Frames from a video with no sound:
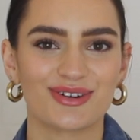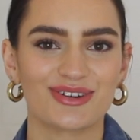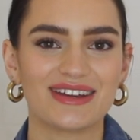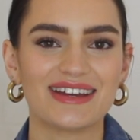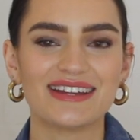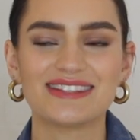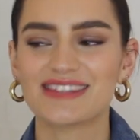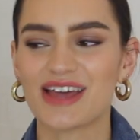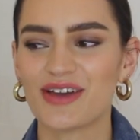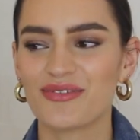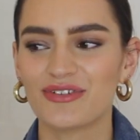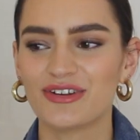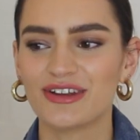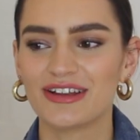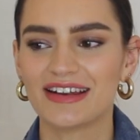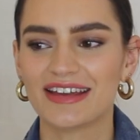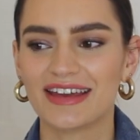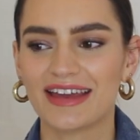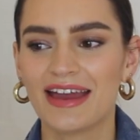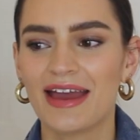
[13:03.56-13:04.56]
on. It
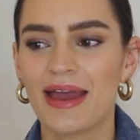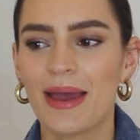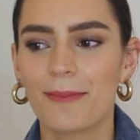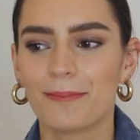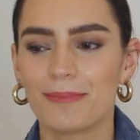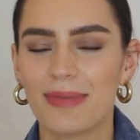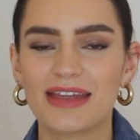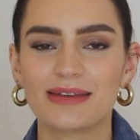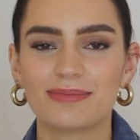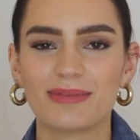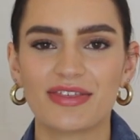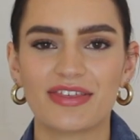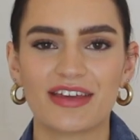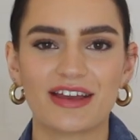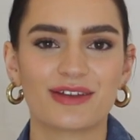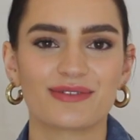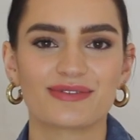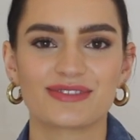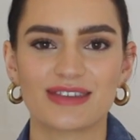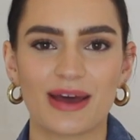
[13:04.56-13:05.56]
definitely made me
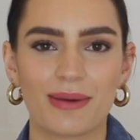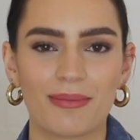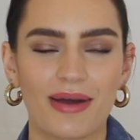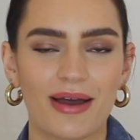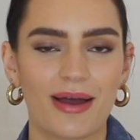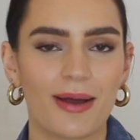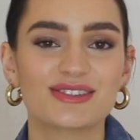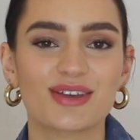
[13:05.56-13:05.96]
think of summer.